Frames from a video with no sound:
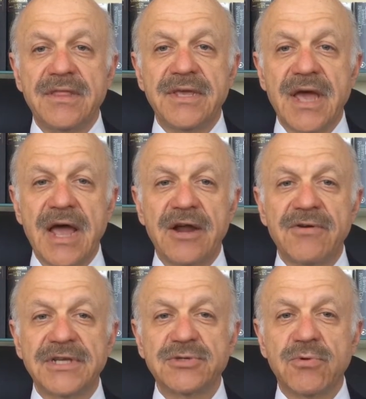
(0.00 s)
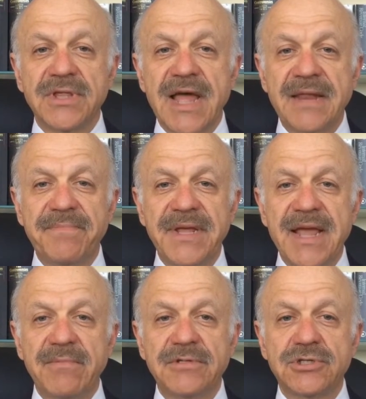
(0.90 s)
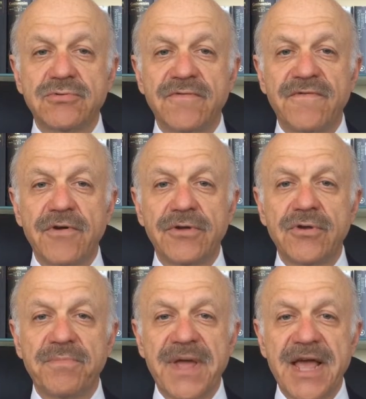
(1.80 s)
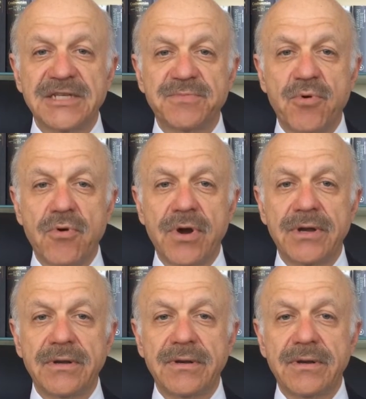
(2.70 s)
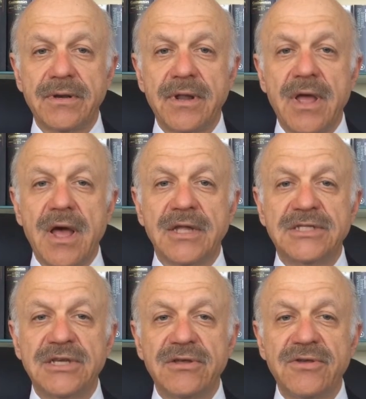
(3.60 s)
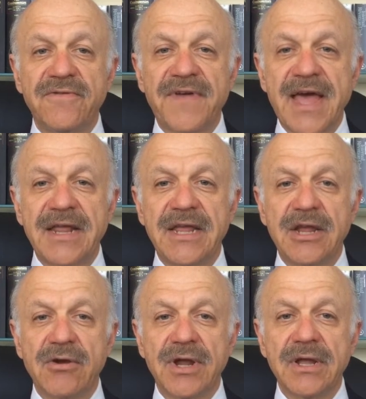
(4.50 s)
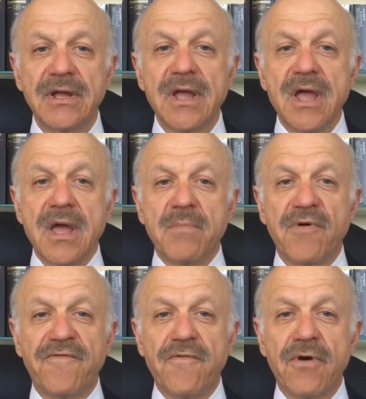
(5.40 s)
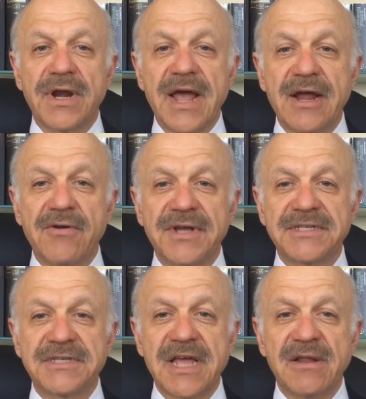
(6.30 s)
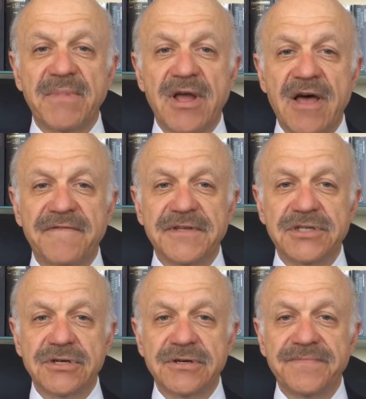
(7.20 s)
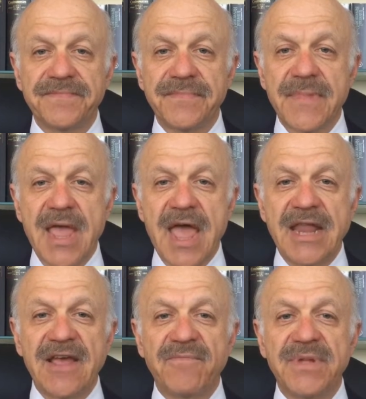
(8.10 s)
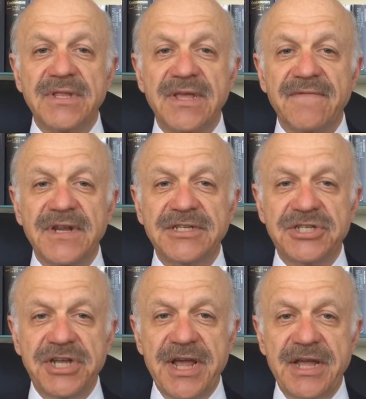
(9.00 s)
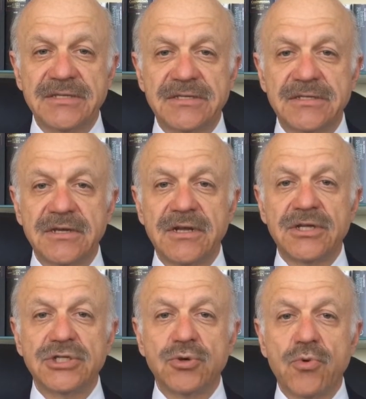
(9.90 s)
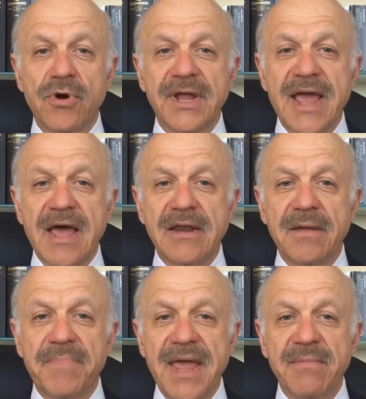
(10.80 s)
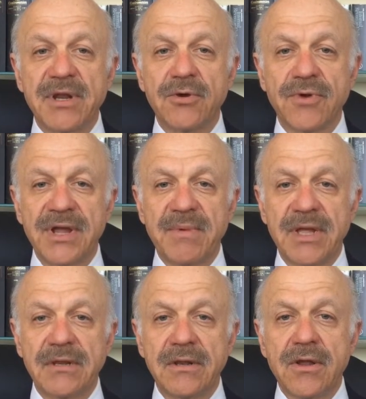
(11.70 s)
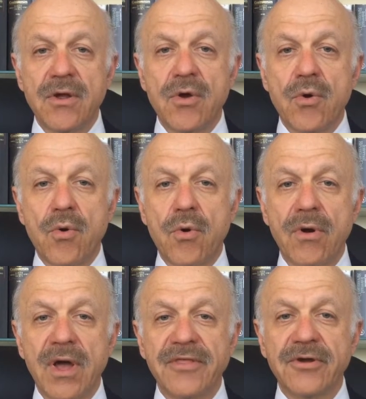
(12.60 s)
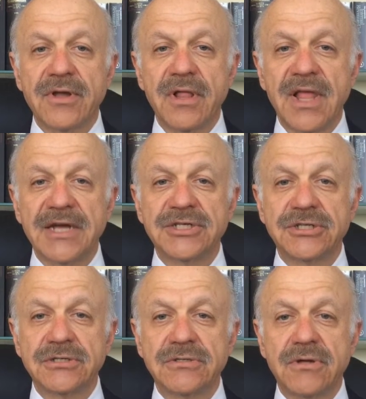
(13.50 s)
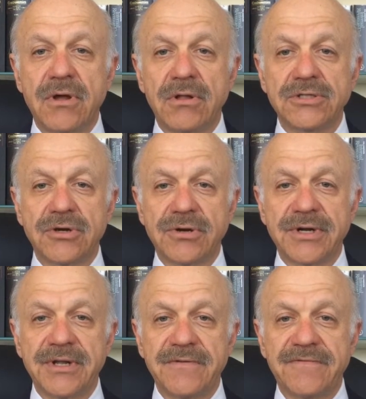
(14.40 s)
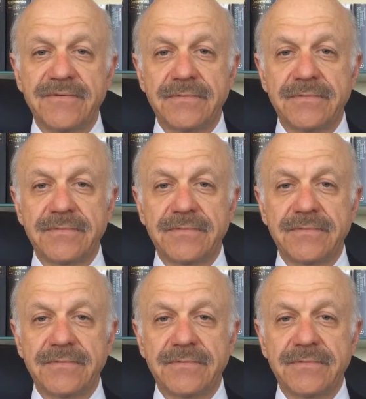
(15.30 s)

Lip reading: the IRS will not be able to revoke your passport until you have had a hearing before an IRS settlement officer and have been given a chance to work out a payment agreement or other collection alternative.